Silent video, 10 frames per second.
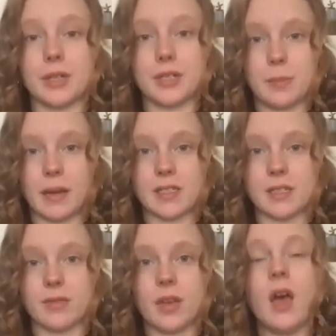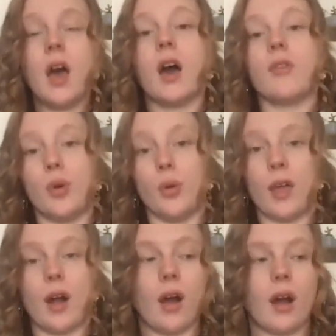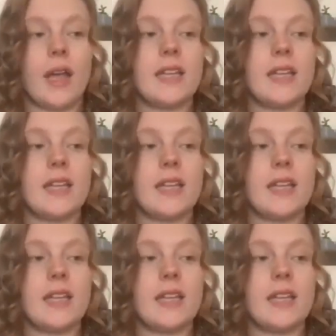perspective of who we are.